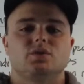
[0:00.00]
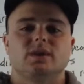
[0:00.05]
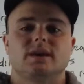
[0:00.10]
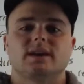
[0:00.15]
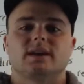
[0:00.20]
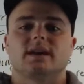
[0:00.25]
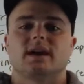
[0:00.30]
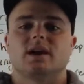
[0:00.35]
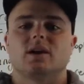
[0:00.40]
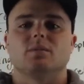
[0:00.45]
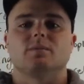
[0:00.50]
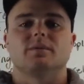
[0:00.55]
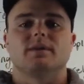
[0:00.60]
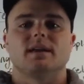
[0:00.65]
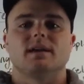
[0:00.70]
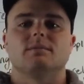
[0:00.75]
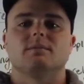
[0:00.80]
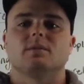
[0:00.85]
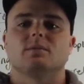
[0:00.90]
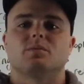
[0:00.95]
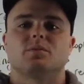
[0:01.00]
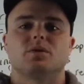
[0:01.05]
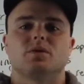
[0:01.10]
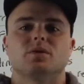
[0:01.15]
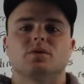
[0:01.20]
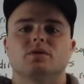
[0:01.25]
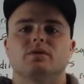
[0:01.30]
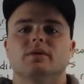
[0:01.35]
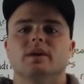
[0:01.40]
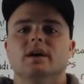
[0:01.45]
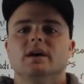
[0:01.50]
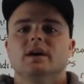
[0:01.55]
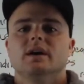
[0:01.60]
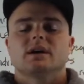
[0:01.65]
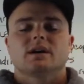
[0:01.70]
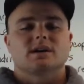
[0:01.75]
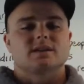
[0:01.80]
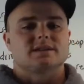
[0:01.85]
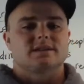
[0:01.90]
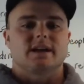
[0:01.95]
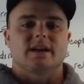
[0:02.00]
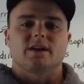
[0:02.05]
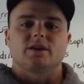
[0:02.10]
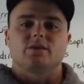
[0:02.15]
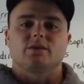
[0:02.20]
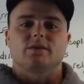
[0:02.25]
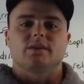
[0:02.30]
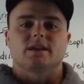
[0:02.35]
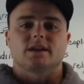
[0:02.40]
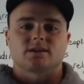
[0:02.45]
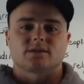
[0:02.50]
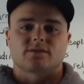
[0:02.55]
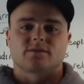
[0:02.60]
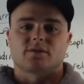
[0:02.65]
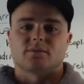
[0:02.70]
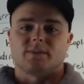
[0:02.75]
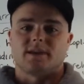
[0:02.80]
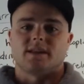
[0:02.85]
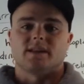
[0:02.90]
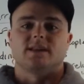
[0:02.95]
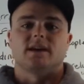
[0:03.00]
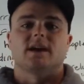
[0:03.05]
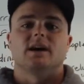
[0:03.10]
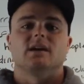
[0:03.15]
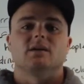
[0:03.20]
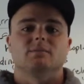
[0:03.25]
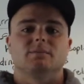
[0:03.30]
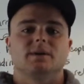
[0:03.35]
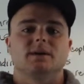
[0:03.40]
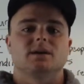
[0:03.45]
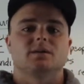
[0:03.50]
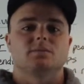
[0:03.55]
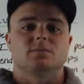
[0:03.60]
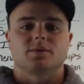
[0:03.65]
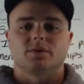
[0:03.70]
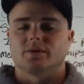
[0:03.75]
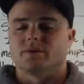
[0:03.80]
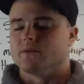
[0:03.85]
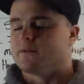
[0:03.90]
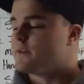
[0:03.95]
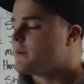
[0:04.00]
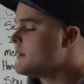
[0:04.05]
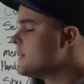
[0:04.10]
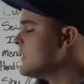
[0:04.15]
can help them improve, because they do things for me that help me improve.